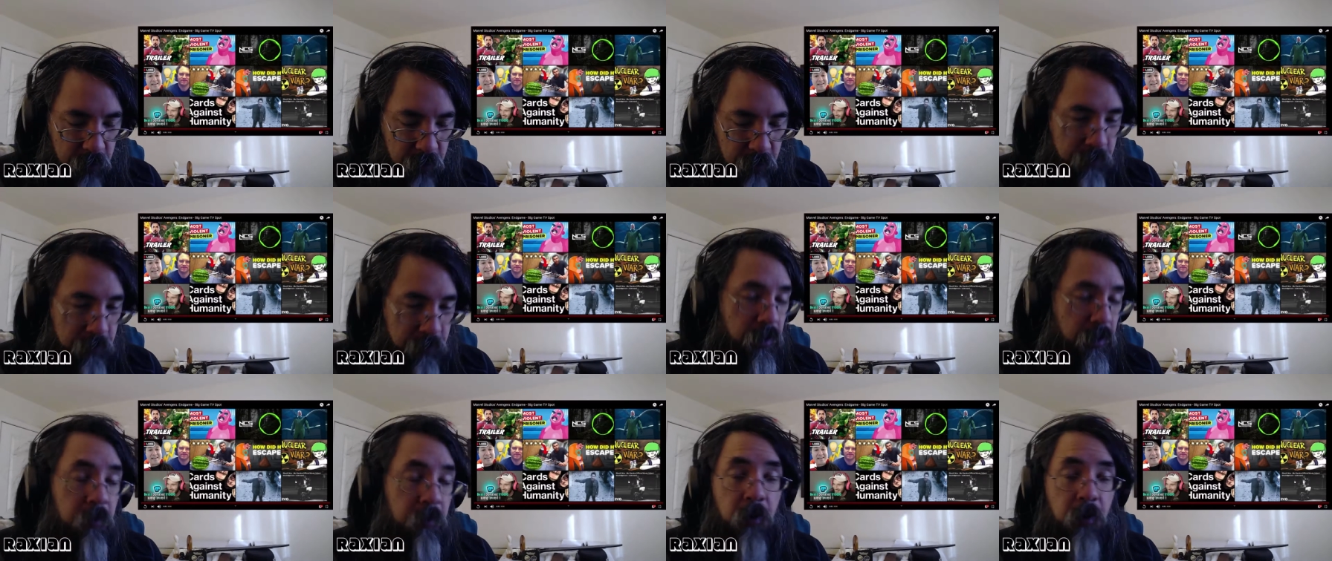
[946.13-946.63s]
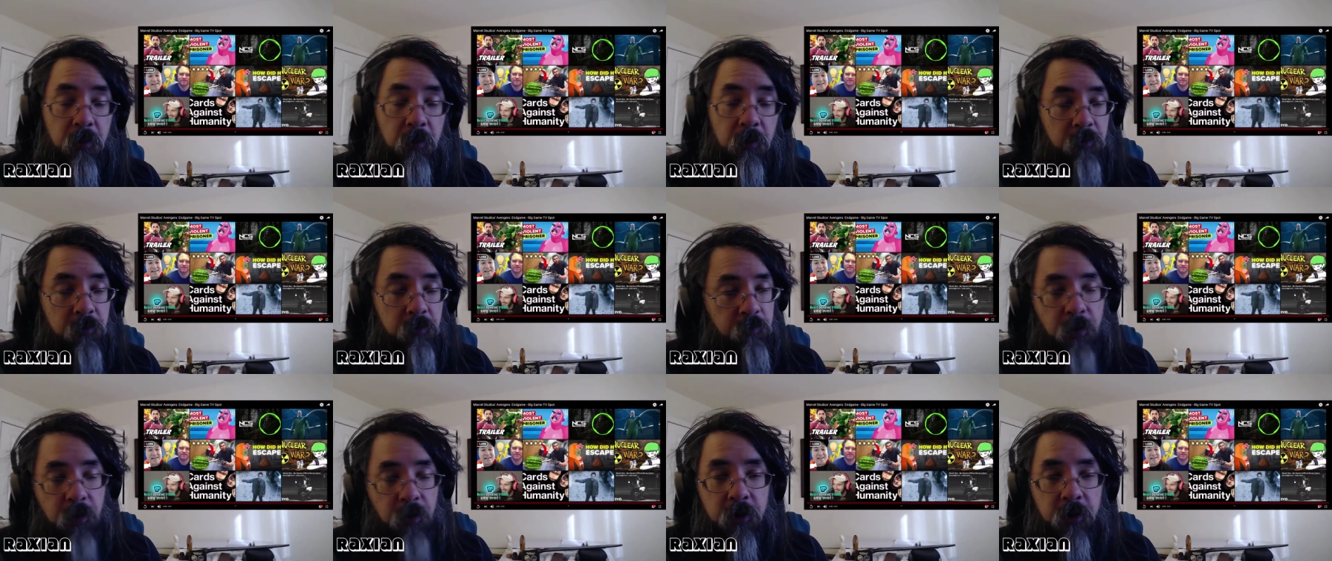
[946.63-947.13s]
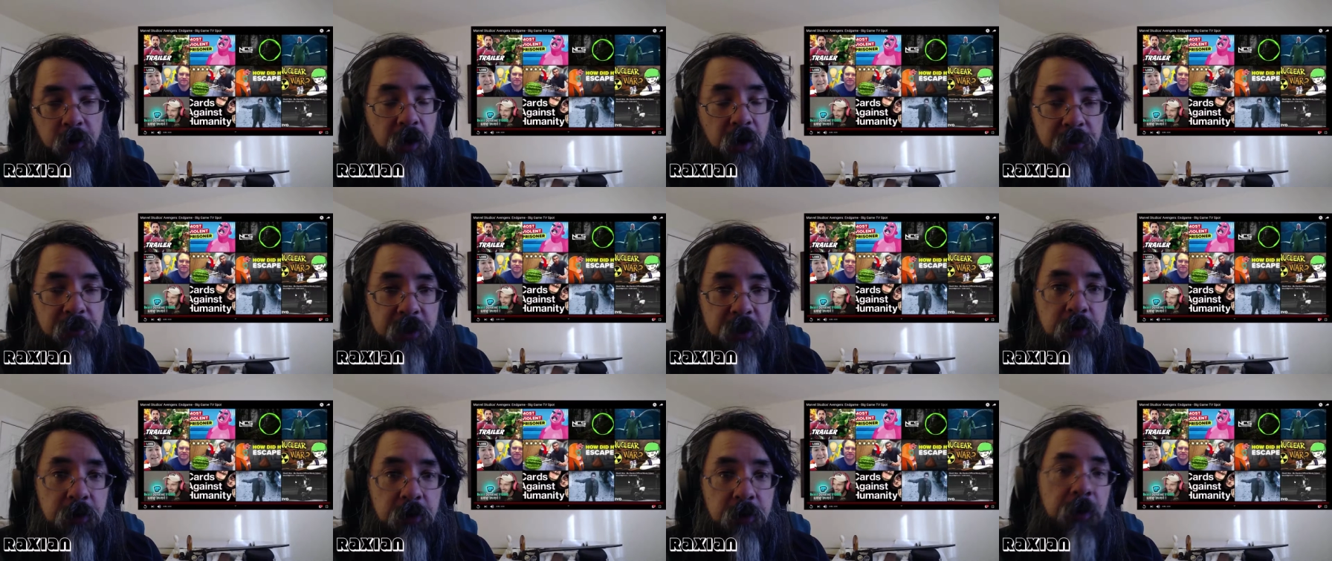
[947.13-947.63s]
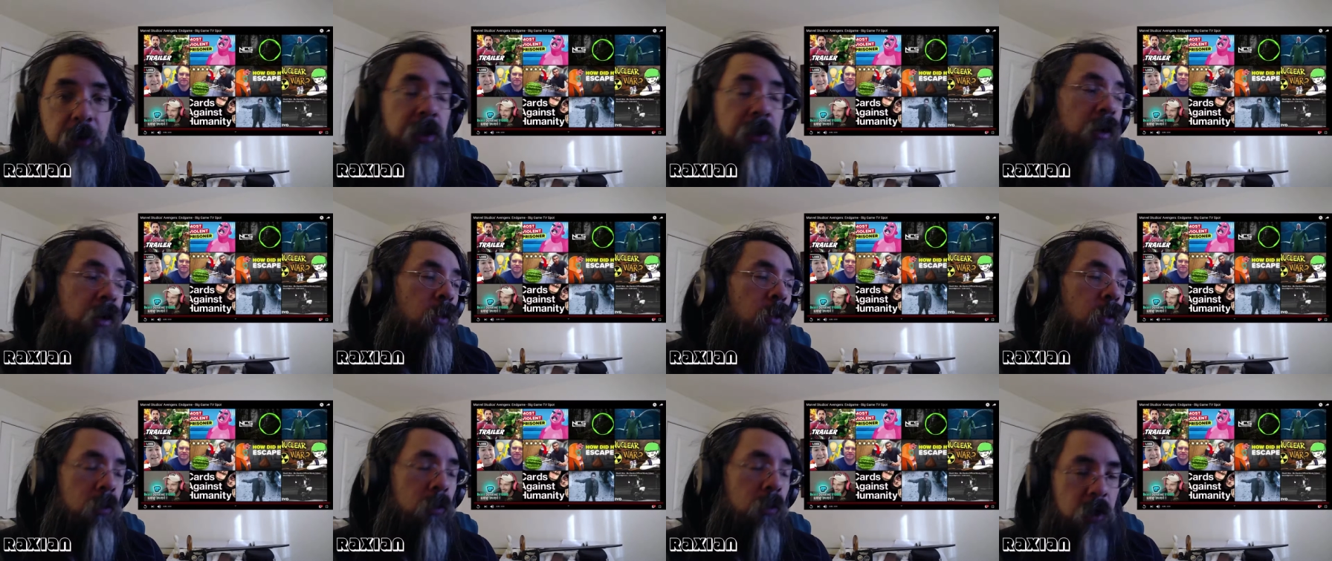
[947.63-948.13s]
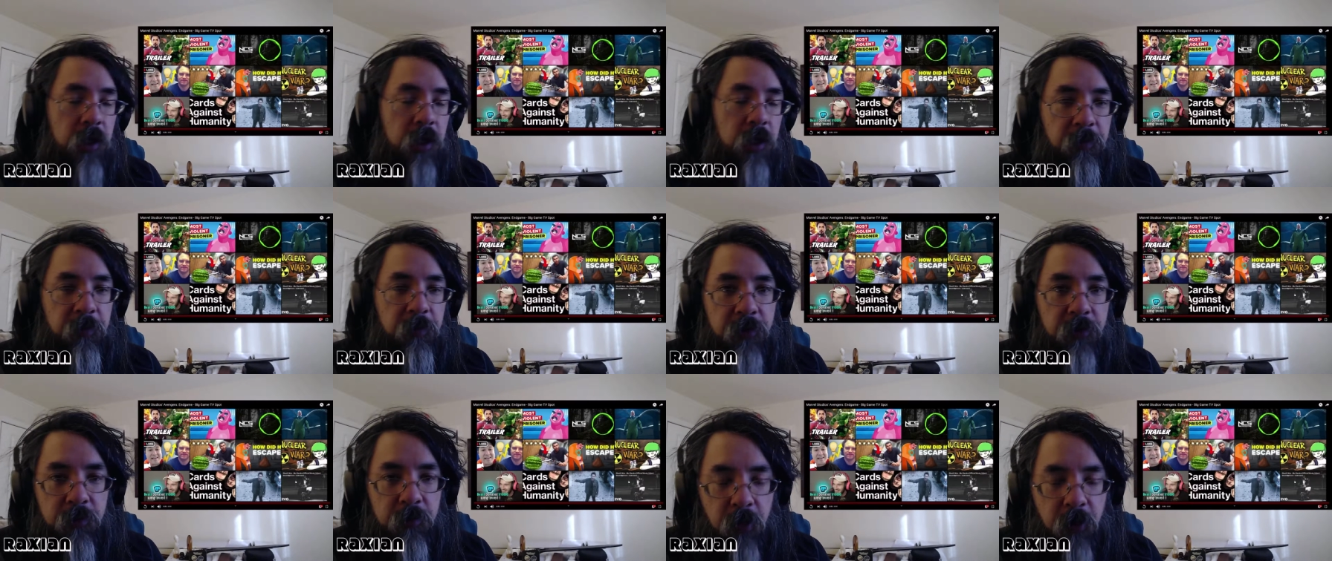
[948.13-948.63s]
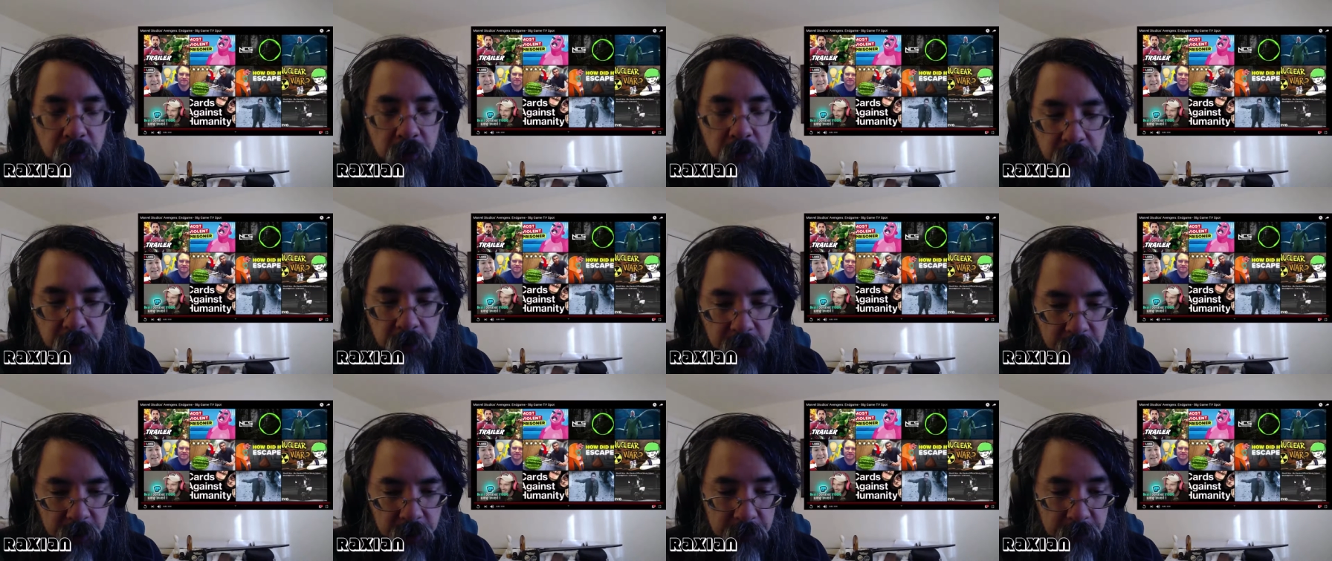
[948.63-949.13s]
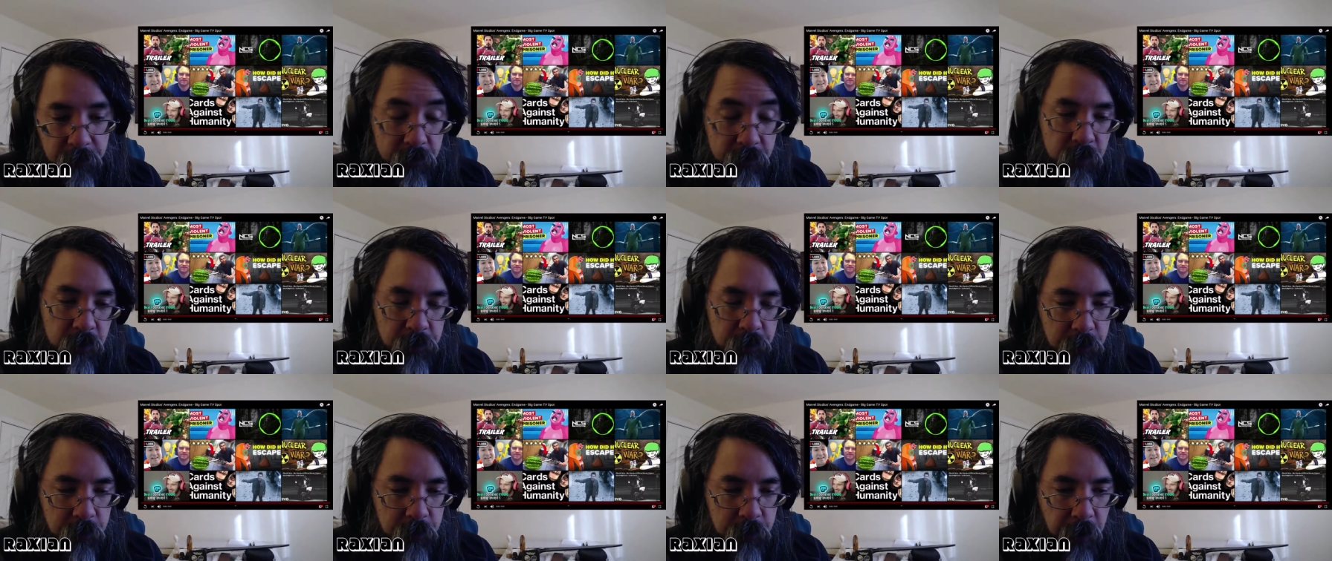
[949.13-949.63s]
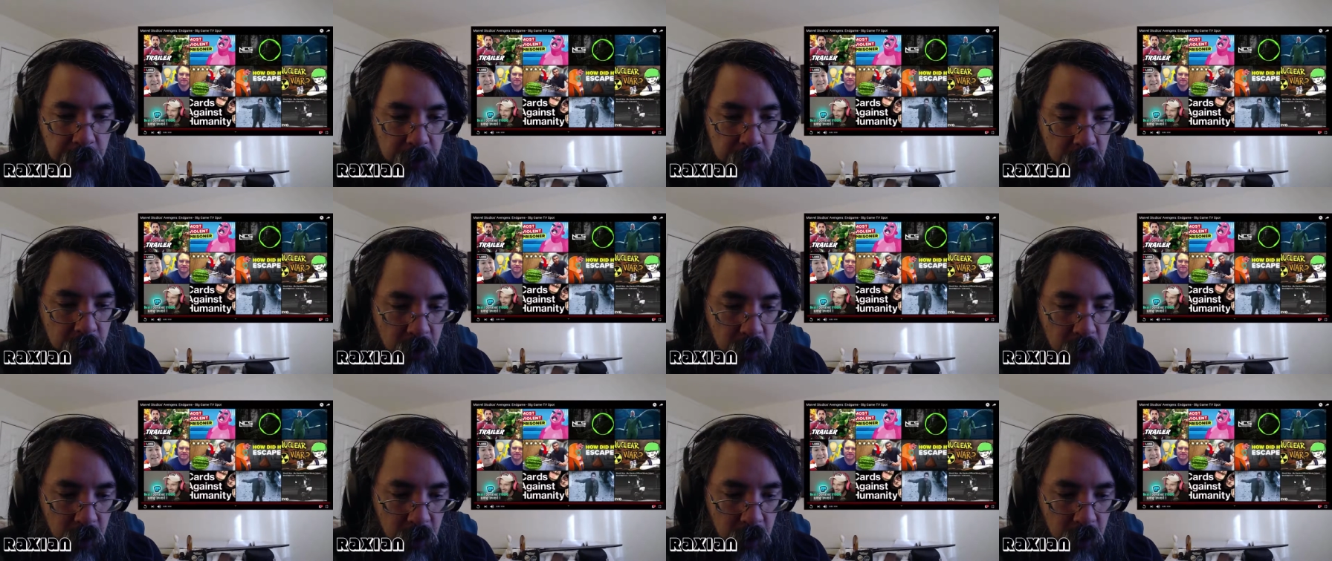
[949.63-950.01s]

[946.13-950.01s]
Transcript: I'm probably going to have to deal with that whole clip for the Marvel thing, but it was quick.